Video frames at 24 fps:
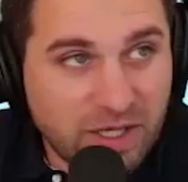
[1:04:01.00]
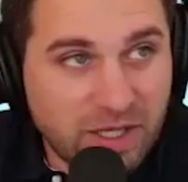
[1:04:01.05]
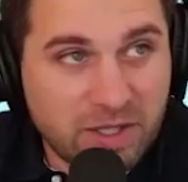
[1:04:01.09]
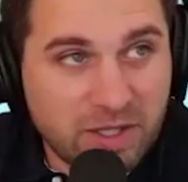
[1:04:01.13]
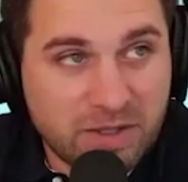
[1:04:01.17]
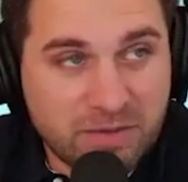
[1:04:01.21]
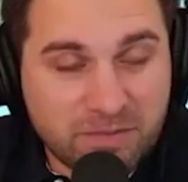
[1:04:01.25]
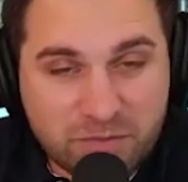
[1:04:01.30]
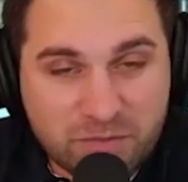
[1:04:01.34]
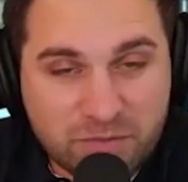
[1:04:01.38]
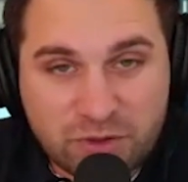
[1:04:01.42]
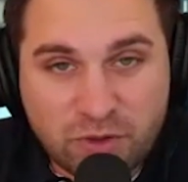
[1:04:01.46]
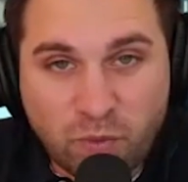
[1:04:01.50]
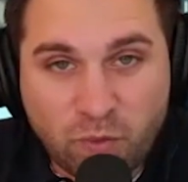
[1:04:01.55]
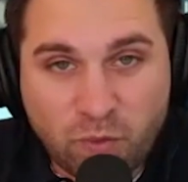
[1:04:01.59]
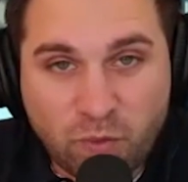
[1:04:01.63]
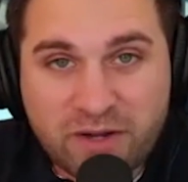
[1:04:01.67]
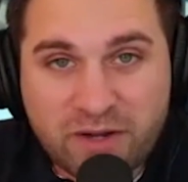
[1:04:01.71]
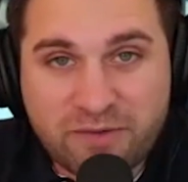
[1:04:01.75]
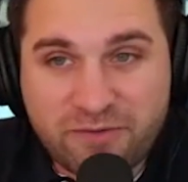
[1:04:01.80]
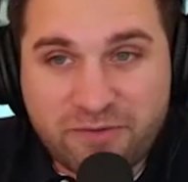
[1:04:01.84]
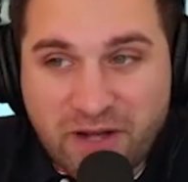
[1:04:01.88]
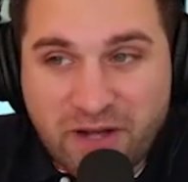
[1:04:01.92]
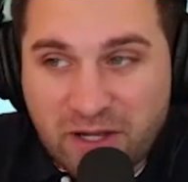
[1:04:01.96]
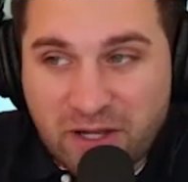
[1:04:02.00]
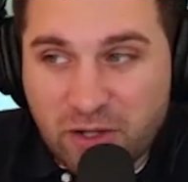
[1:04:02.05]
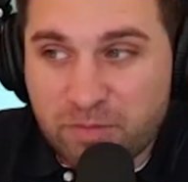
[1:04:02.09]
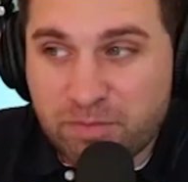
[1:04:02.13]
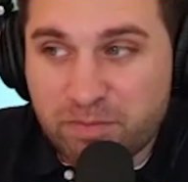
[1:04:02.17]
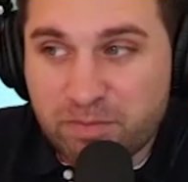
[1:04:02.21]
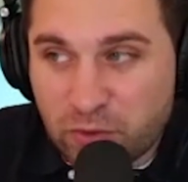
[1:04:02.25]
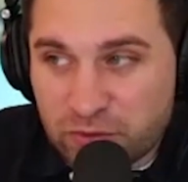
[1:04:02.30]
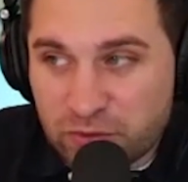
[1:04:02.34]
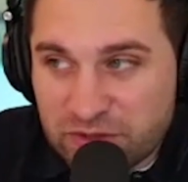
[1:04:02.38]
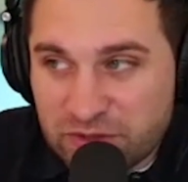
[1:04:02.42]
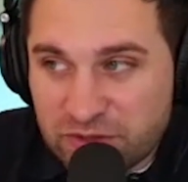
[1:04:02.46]
you know, want to follow
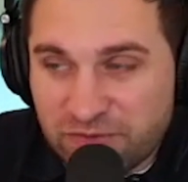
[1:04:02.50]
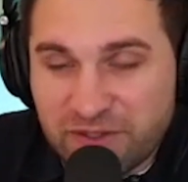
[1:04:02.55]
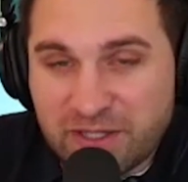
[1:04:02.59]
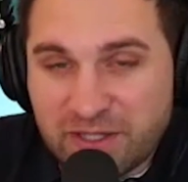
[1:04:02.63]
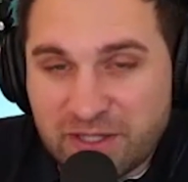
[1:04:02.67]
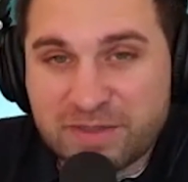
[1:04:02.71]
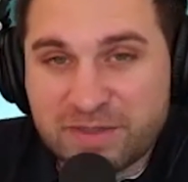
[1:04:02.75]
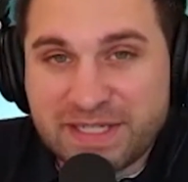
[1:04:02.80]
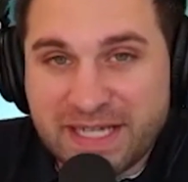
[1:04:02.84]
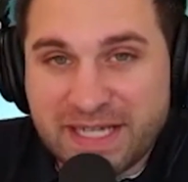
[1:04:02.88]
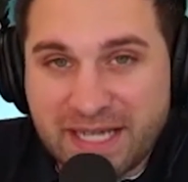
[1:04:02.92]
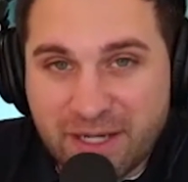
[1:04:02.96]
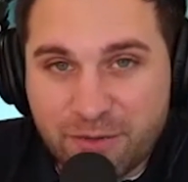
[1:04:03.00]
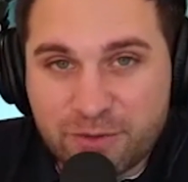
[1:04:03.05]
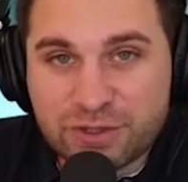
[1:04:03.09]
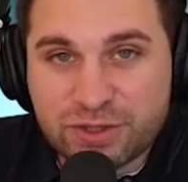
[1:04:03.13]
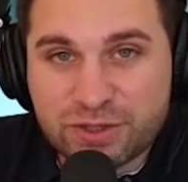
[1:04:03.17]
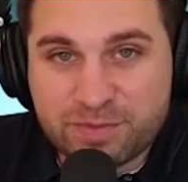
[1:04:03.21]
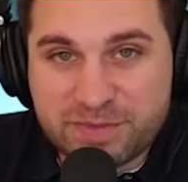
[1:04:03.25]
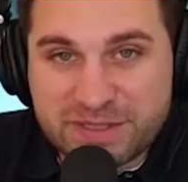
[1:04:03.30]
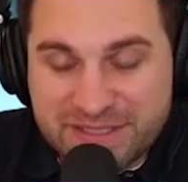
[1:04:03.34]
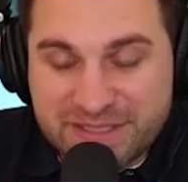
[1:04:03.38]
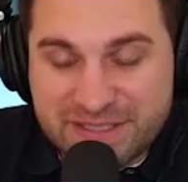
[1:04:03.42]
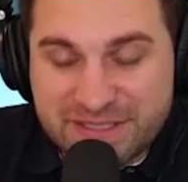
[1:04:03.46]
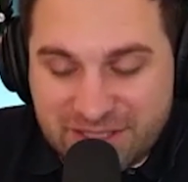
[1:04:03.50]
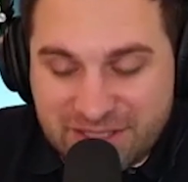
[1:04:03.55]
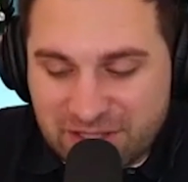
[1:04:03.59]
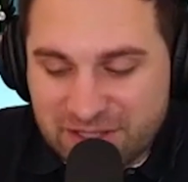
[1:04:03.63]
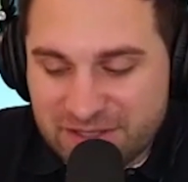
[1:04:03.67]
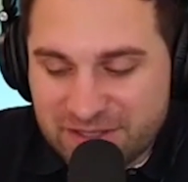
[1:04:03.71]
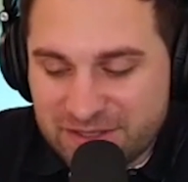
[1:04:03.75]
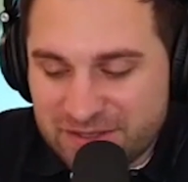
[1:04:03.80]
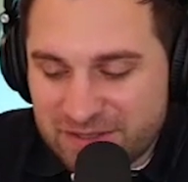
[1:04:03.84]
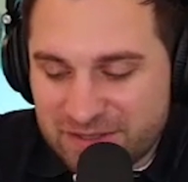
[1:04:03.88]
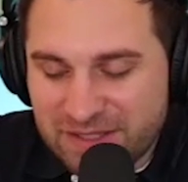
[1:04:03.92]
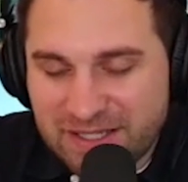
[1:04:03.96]
multifamily and how it should be
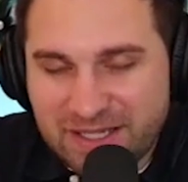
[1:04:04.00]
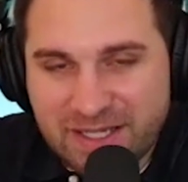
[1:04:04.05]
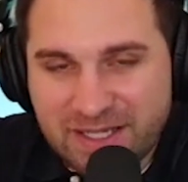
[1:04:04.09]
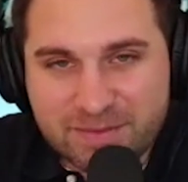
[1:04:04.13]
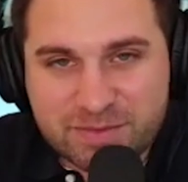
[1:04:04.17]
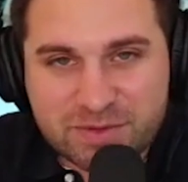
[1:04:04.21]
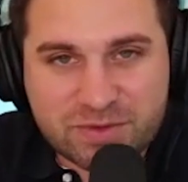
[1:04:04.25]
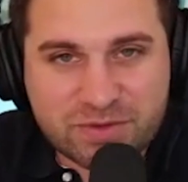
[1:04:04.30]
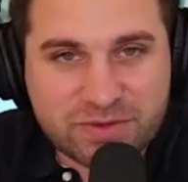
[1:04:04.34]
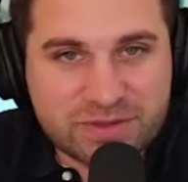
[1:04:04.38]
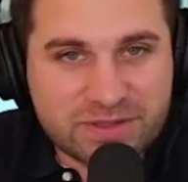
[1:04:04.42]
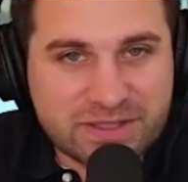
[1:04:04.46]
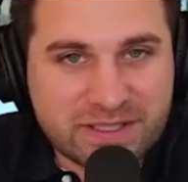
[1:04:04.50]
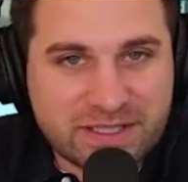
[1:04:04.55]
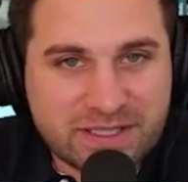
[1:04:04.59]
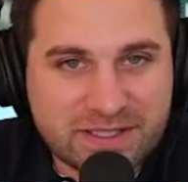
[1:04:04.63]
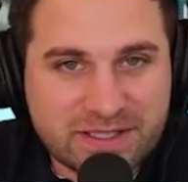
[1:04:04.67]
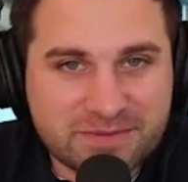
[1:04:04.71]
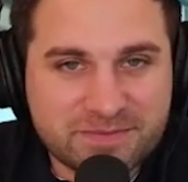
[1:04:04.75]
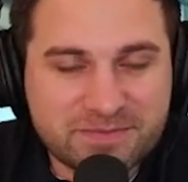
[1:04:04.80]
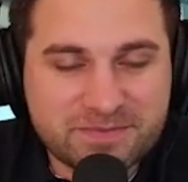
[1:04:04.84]
done, absolutely, right. Dan.